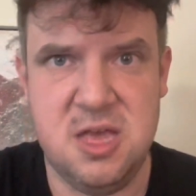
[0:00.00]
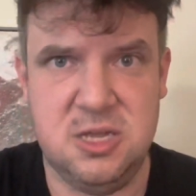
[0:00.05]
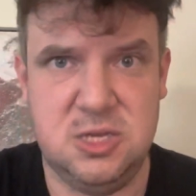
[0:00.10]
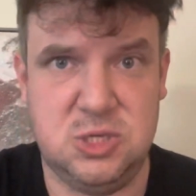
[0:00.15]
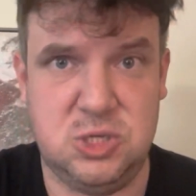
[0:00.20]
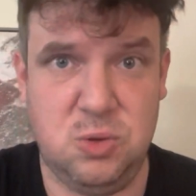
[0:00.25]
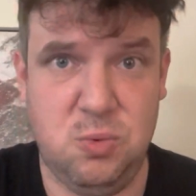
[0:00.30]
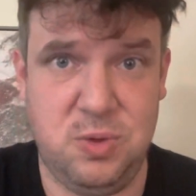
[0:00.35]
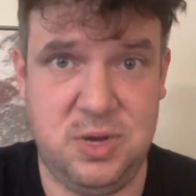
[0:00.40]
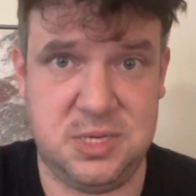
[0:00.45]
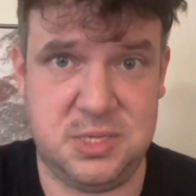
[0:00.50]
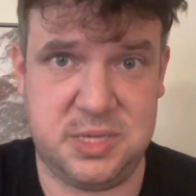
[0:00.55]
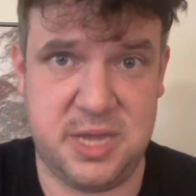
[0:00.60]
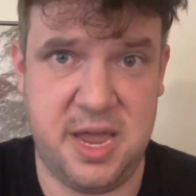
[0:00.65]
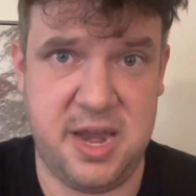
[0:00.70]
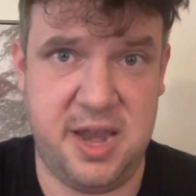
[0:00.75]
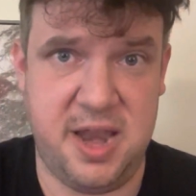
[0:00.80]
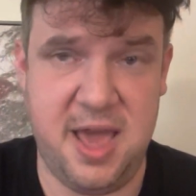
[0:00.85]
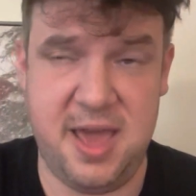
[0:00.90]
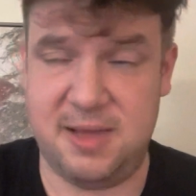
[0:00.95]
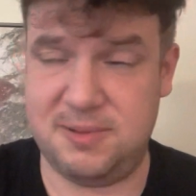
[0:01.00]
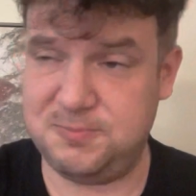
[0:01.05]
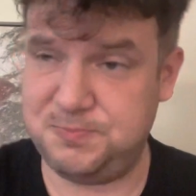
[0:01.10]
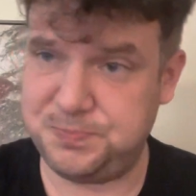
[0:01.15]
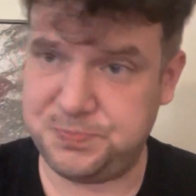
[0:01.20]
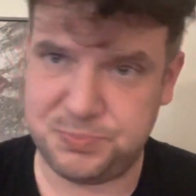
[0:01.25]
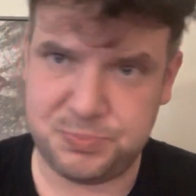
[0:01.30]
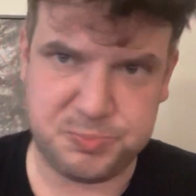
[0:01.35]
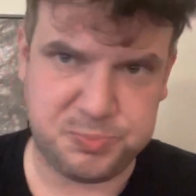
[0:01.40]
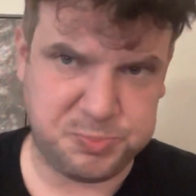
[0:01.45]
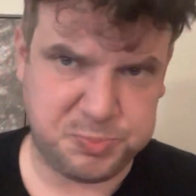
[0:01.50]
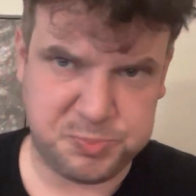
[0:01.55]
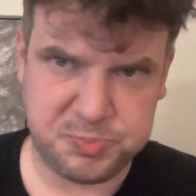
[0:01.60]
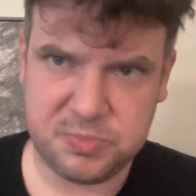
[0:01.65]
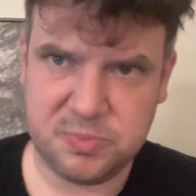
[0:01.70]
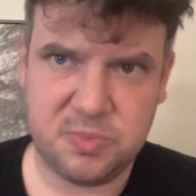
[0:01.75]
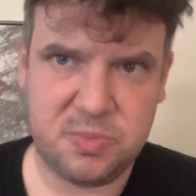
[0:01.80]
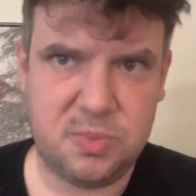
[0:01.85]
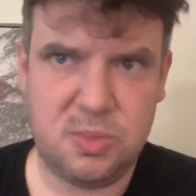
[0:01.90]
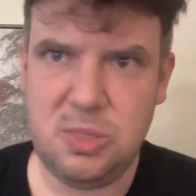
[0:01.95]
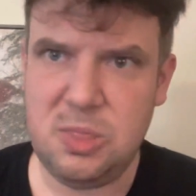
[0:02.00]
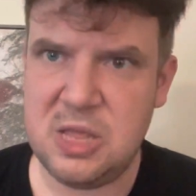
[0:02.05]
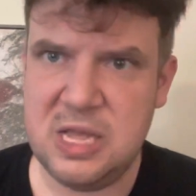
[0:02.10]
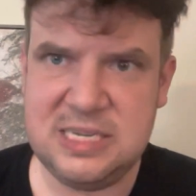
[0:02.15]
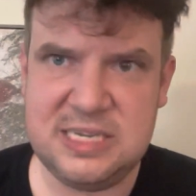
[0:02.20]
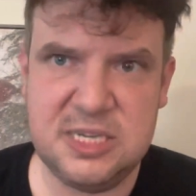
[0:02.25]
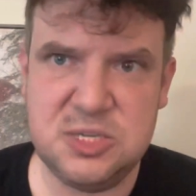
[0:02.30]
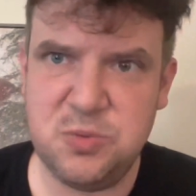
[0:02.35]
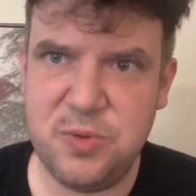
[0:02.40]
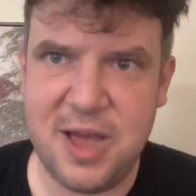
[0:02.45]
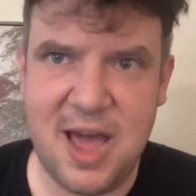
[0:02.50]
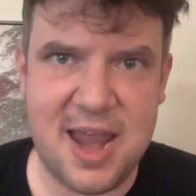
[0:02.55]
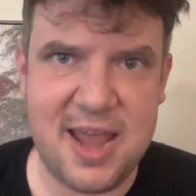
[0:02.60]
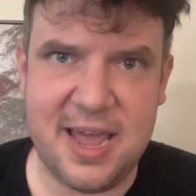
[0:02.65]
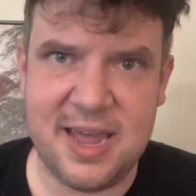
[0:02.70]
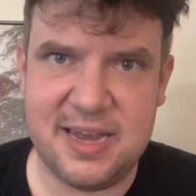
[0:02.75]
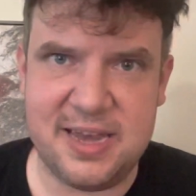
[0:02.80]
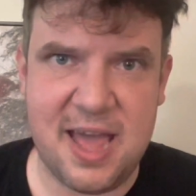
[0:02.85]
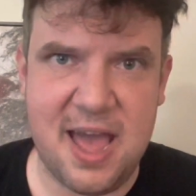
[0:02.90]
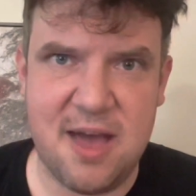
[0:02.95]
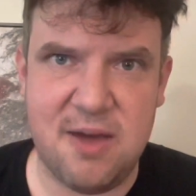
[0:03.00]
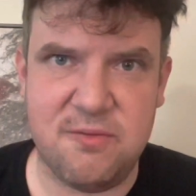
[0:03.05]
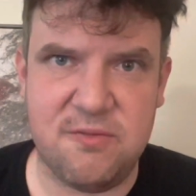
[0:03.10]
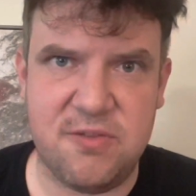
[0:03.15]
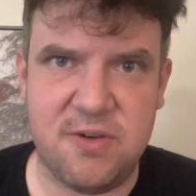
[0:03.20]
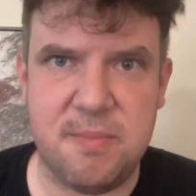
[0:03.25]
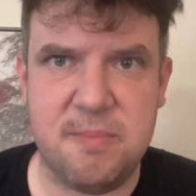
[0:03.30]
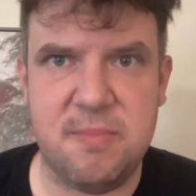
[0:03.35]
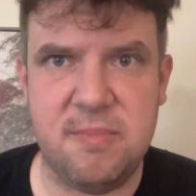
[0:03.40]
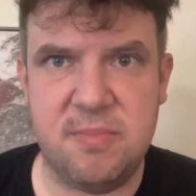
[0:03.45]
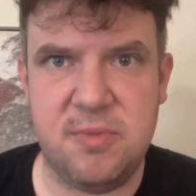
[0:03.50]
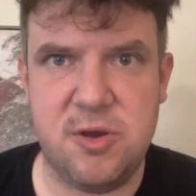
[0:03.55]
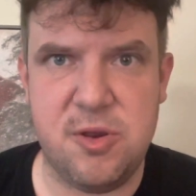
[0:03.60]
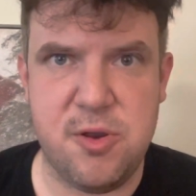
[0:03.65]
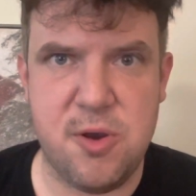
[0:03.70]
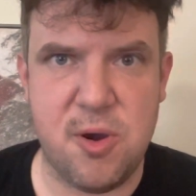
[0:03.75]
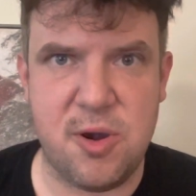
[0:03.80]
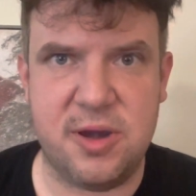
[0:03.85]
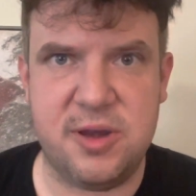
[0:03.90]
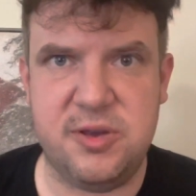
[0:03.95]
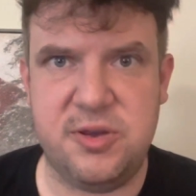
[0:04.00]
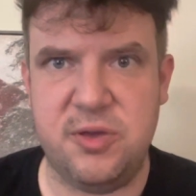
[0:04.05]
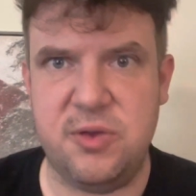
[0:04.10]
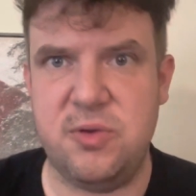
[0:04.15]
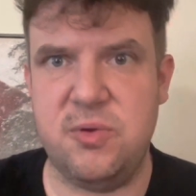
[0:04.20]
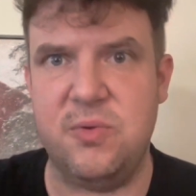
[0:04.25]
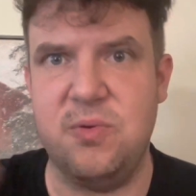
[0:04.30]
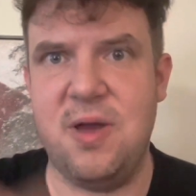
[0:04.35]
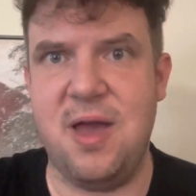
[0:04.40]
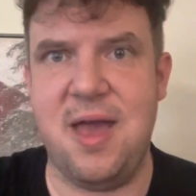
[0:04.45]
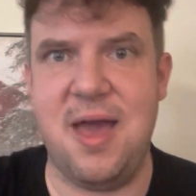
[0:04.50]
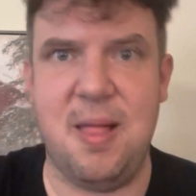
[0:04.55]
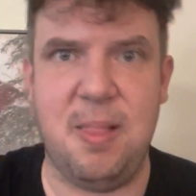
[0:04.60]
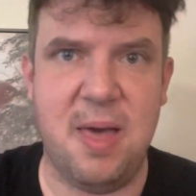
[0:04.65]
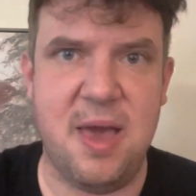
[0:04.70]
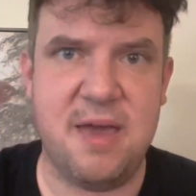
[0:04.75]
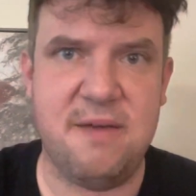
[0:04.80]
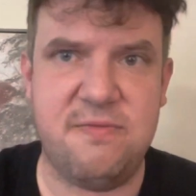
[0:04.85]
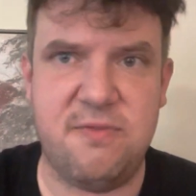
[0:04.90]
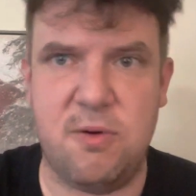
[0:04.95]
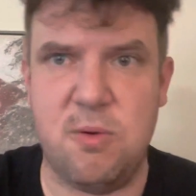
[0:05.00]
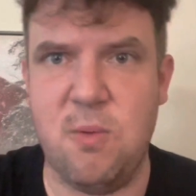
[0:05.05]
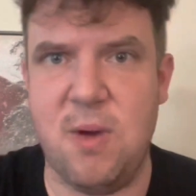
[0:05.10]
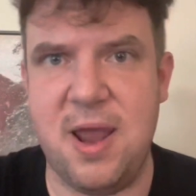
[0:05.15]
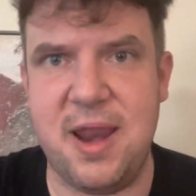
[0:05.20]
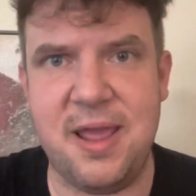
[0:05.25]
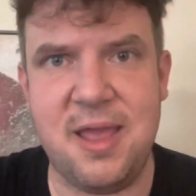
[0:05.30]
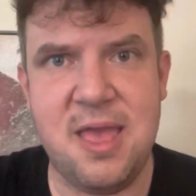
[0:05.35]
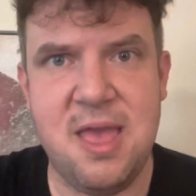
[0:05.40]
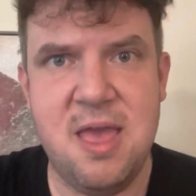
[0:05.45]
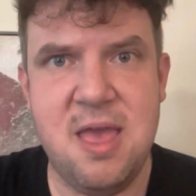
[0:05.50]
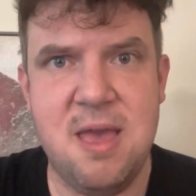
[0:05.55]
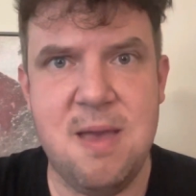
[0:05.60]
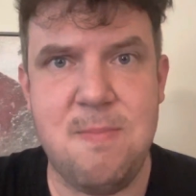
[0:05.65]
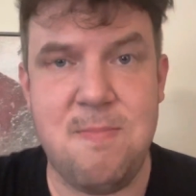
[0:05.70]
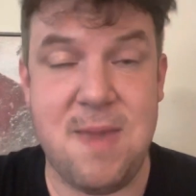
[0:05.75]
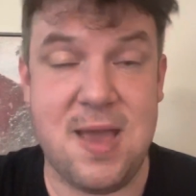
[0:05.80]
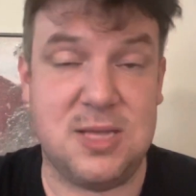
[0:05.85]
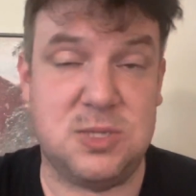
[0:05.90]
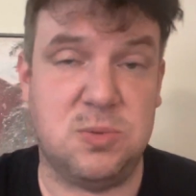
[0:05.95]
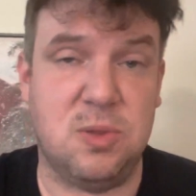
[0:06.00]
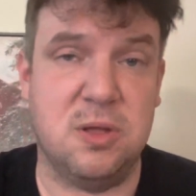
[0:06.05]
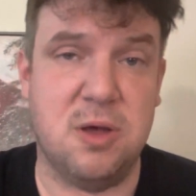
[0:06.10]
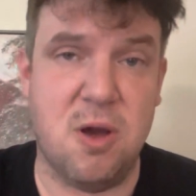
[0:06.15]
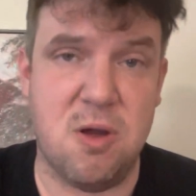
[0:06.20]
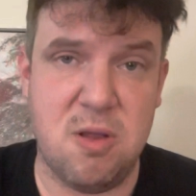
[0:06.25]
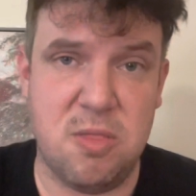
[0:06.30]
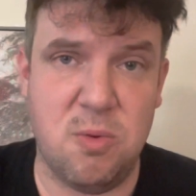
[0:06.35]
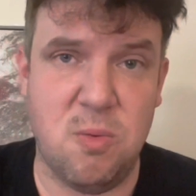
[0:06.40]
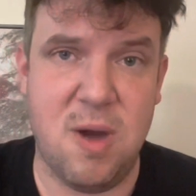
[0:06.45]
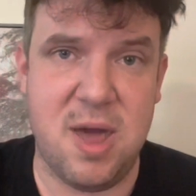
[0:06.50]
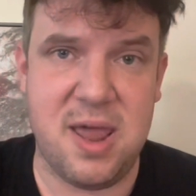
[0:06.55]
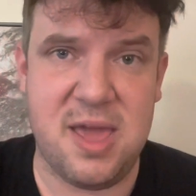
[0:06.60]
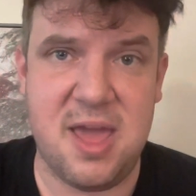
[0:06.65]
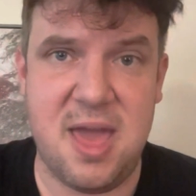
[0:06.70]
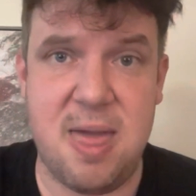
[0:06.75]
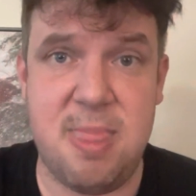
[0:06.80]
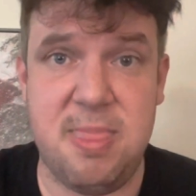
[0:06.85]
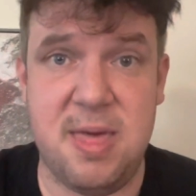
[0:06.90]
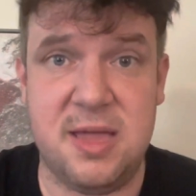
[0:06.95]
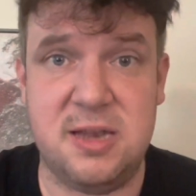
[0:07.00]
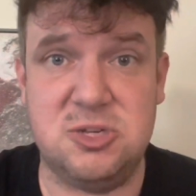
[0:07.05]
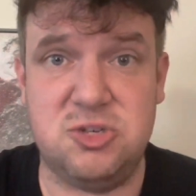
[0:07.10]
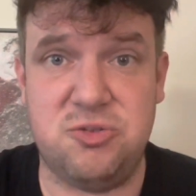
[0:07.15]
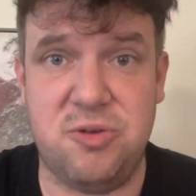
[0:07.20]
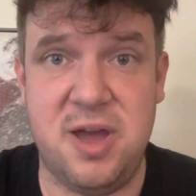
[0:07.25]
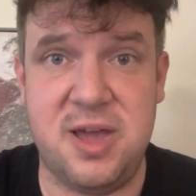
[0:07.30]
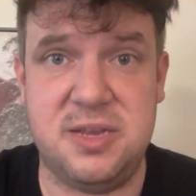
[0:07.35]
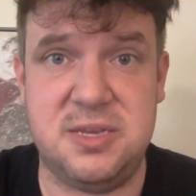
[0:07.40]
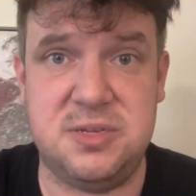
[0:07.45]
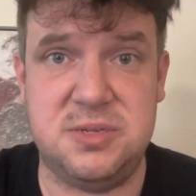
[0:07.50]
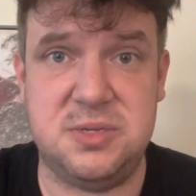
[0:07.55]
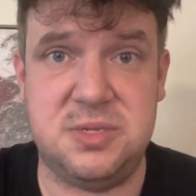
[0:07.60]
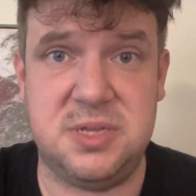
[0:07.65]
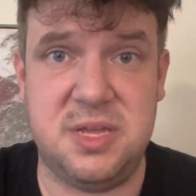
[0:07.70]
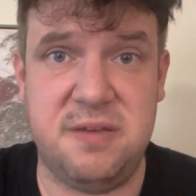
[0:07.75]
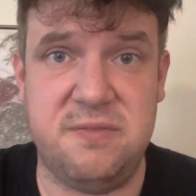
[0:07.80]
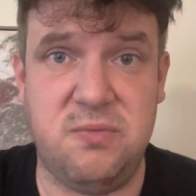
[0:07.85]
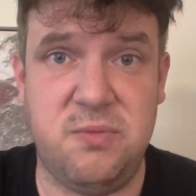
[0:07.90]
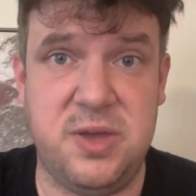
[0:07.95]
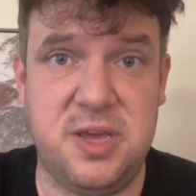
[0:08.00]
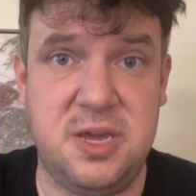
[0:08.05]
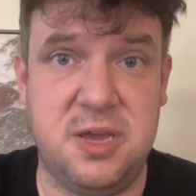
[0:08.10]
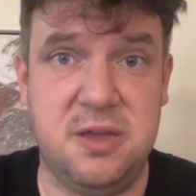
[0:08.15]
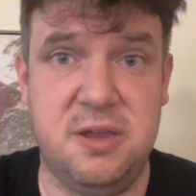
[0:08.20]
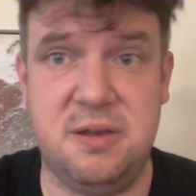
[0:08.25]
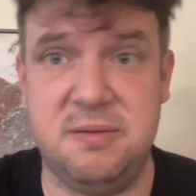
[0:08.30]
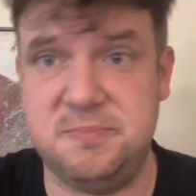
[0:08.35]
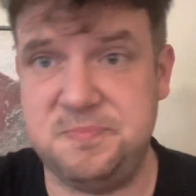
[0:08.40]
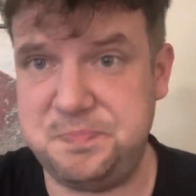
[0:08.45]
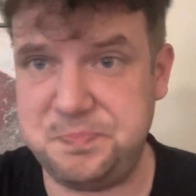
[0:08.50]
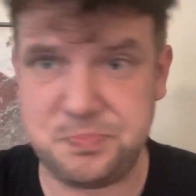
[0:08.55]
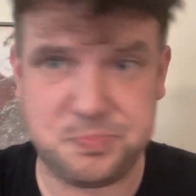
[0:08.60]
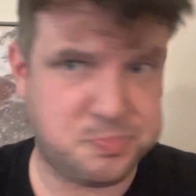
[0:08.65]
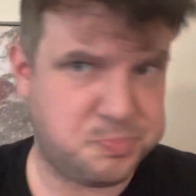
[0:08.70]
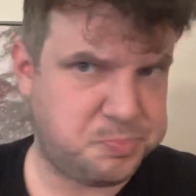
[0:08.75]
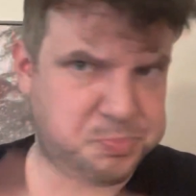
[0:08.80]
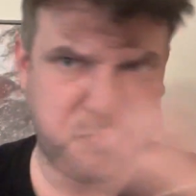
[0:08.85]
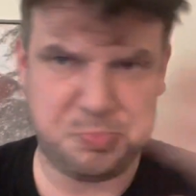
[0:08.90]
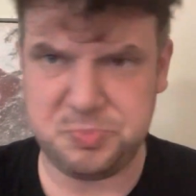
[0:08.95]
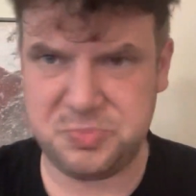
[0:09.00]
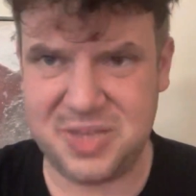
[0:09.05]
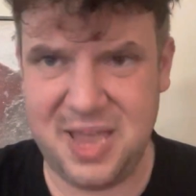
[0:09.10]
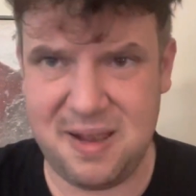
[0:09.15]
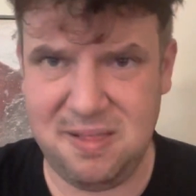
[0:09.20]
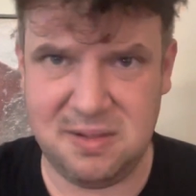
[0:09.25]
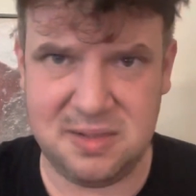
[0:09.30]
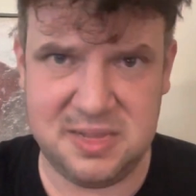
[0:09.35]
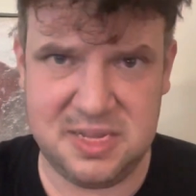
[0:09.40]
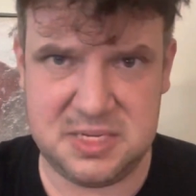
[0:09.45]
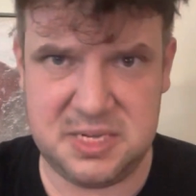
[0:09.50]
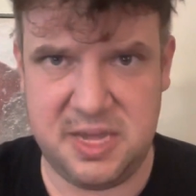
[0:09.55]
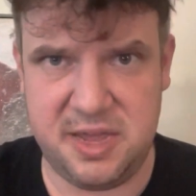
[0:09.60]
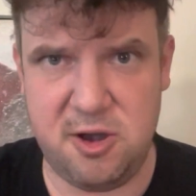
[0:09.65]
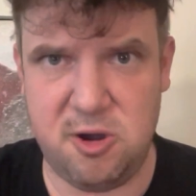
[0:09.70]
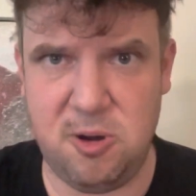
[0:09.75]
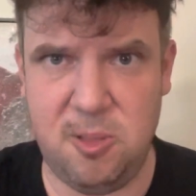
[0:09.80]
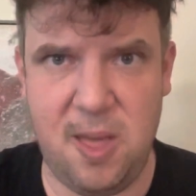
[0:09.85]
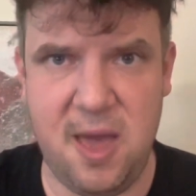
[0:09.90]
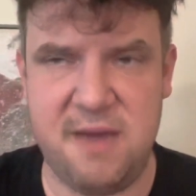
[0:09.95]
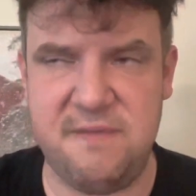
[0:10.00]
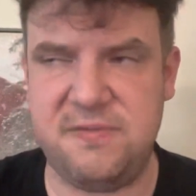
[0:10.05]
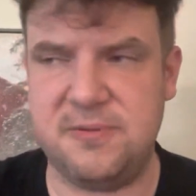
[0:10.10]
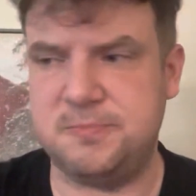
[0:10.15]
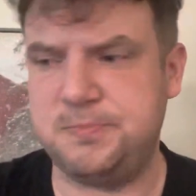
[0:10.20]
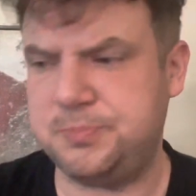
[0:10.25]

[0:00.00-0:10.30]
So we decided, hey, since we got to get down from New York to LA for a wedding, may as well go to the wedding and then try to see if we could get a little Disney in our life.